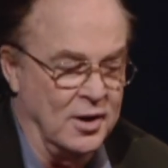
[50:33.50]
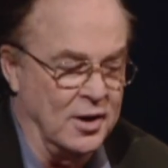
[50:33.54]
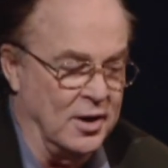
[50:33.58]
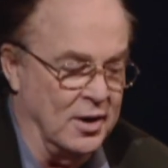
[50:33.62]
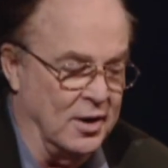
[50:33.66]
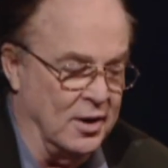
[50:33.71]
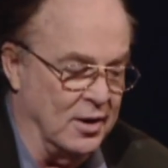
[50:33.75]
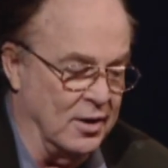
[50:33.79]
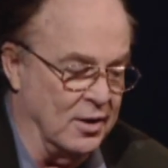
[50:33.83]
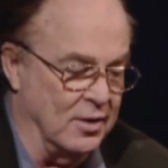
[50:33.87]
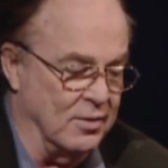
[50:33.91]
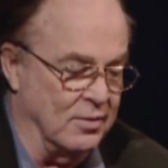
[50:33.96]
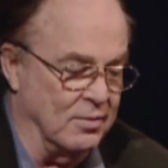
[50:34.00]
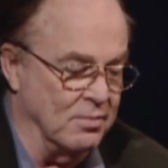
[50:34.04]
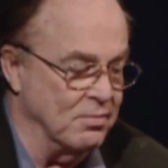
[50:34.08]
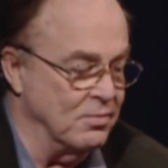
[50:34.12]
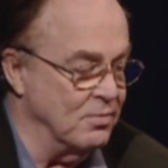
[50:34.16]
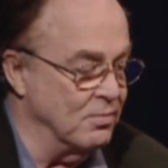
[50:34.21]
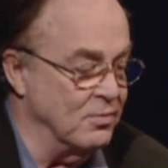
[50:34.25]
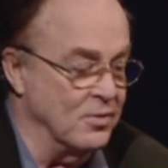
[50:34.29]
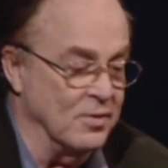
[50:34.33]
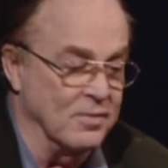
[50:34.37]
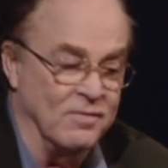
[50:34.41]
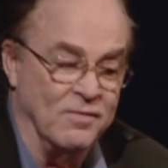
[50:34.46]

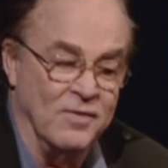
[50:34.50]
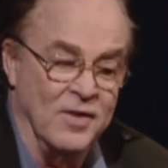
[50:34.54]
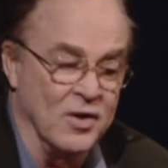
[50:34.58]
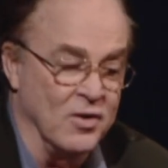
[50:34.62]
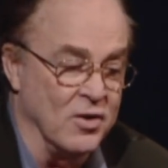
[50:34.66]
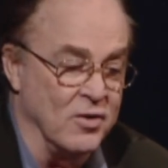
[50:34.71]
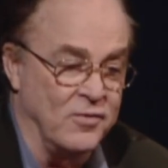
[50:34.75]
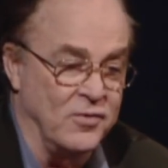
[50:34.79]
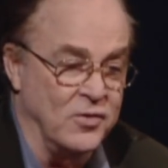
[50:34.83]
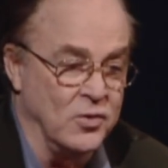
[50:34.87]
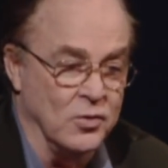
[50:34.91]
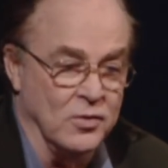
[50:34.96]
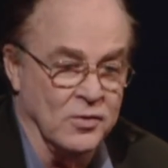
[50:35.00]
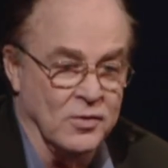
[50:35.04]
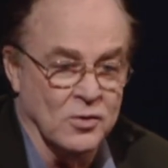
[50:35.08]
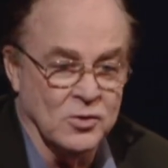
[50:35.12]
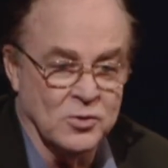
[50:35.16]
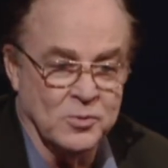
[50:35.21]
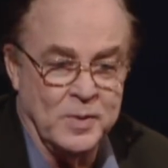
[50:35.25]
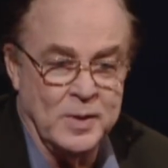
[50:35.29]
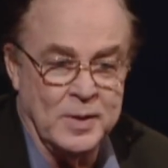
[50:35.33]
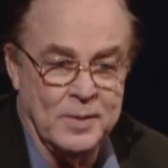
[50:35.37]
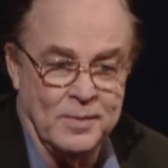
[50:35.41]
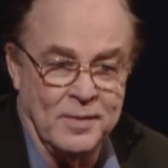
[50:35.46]
And very few of
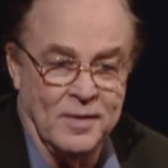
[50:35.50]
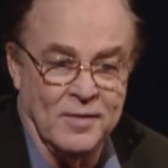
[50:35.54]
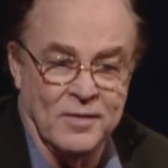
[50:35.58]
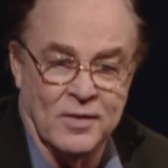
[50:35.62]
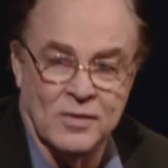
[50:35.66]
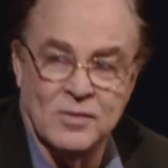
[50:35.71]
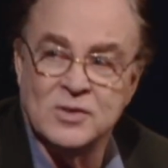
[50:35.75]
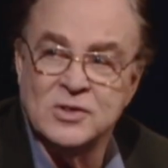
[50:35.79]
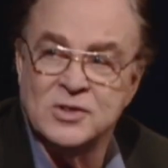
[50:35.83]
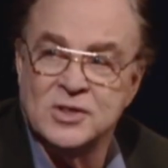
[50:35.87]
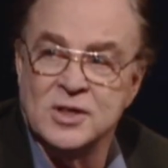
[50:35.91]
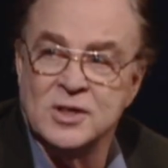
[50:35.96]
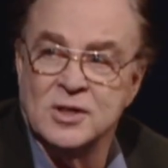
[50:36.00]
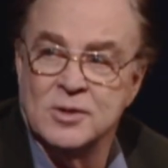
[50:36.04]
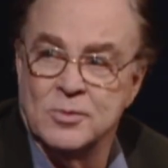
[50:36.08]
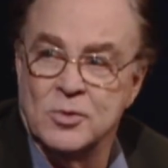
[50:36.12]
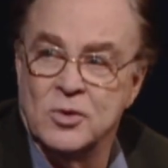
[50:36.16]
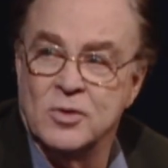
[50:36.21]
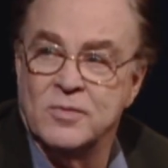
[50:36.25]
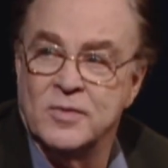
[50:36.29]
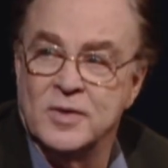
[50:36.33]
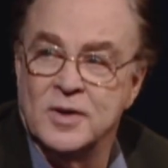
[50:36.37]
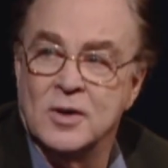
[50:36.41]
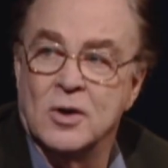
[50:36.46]
those people have ever seen the
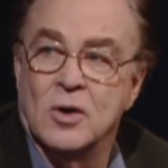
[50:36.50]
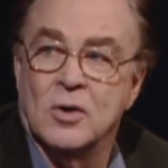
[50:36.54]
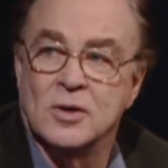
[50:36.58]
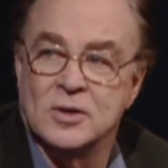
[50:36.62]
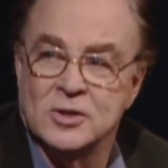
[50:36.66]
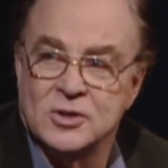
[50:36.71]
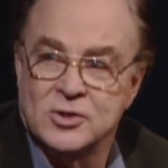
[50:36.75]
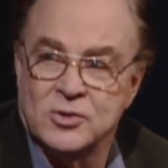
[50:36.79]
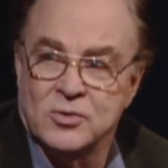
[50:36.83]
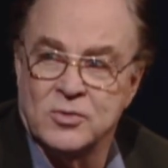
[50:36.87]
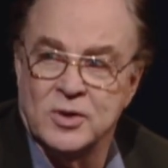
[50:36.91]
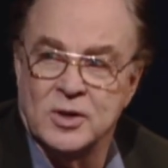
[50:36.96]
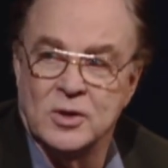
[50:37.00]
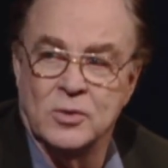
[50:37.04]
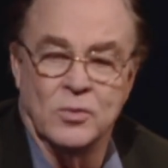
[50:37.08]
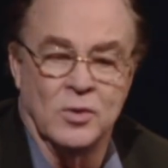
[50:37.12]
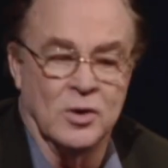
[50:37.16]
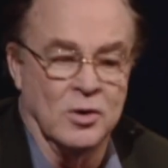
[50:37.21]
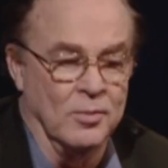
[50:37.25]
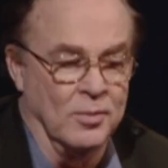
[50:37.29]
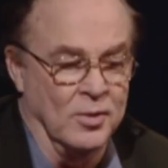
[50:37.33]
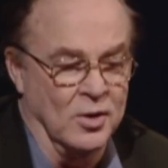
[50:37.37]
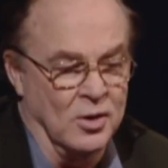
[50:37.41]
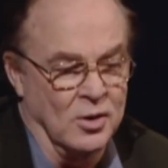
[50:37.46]
movie on a screen
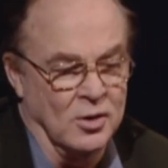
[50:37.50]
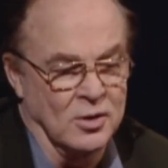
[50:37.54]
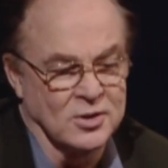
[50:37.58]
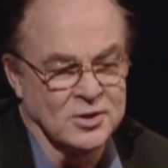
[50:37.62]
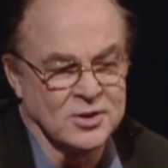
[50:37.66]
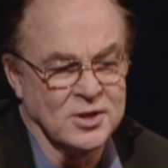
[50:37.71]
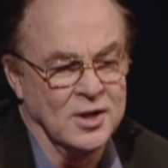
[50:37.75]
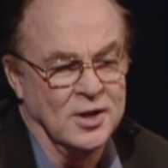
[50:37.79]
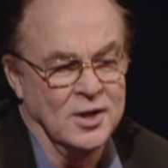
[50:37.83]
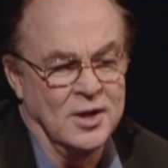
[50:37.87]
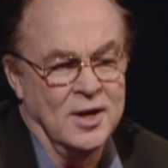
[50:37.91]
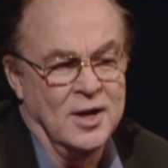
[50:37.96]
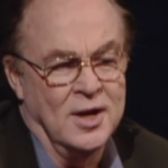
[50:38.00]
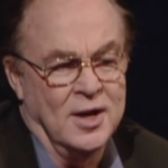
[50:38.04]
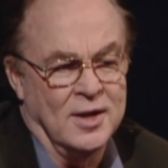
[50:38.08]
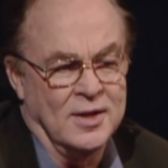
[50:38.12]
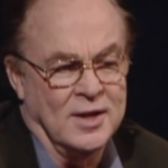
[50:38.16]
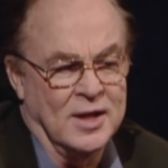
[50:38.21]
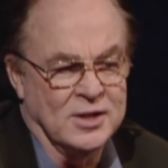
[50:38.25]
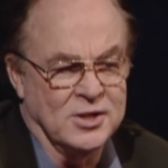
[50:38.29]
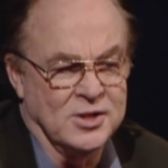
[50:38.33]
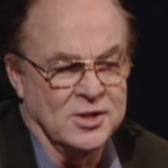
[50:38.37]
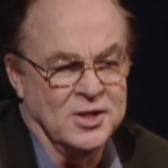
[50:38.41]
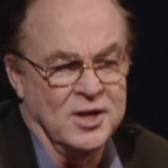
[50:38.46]
where it belongs.
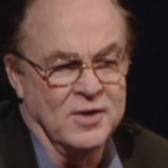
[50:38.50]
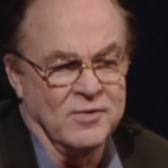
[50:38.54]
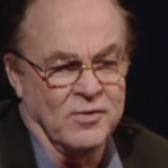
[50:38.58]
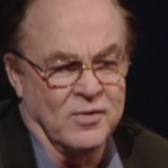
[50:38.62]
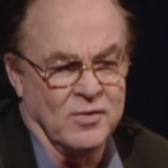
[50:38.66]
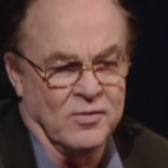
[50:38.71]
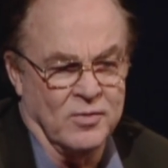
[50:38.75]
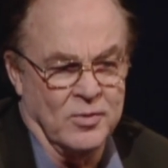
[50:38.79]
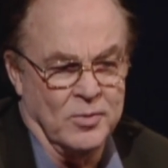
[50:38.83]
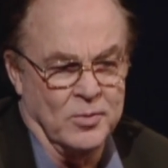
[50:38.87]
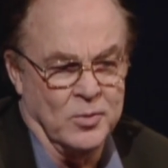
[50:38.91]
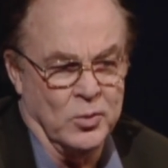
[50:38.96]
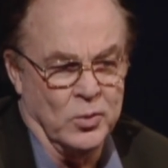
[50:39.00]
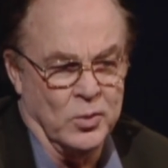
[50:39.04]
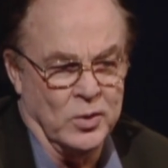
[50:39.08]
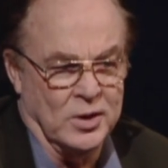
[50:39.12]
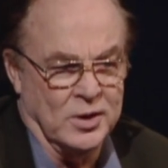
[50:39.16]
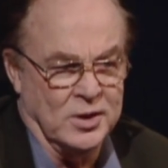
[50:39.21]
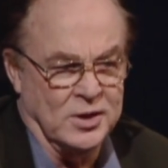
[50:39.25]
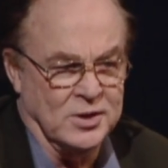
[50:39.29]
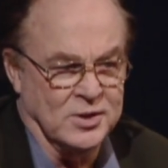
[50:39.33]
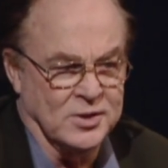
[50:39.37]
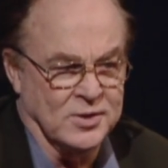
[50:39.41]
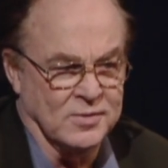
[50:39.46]
And that's different from a
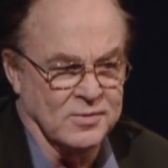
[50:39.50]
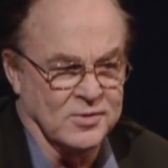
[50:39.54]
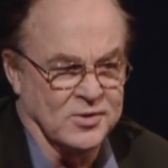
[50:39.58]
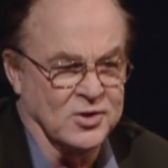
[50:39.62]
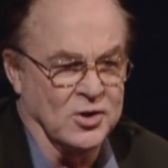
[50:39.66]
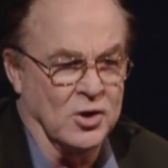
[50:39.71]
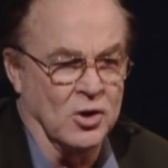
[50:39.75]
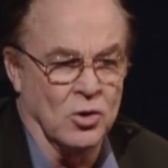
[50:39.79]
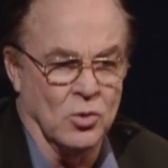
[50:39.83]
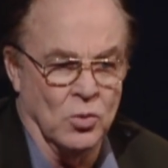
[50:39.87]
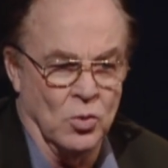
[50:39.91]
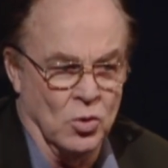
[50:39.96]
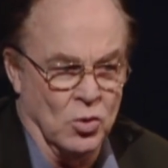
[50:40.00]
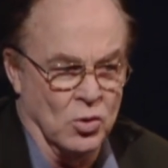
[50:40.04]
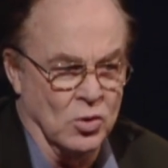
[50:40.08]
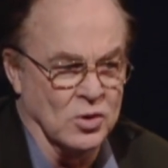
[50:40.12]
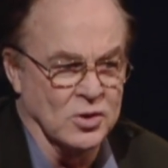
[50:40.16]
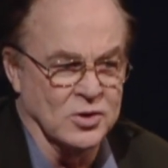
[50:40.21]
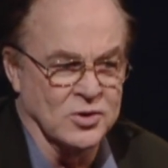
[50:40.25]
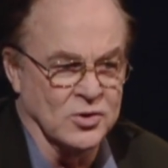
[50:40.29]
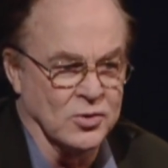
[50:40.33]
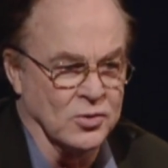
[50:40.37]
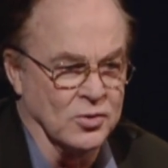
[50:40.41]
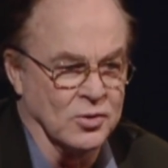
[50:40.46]
release of Star
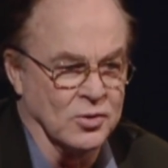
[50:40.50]
Wars